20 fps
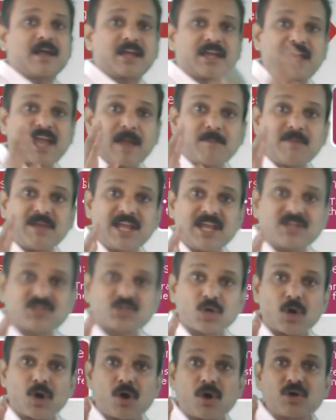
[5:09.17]

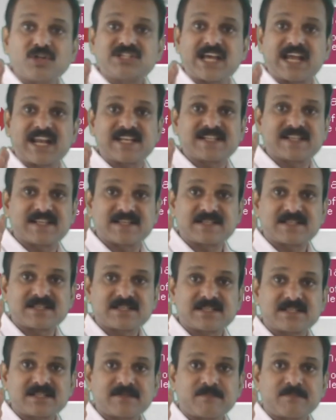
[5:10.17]
gametogenesis.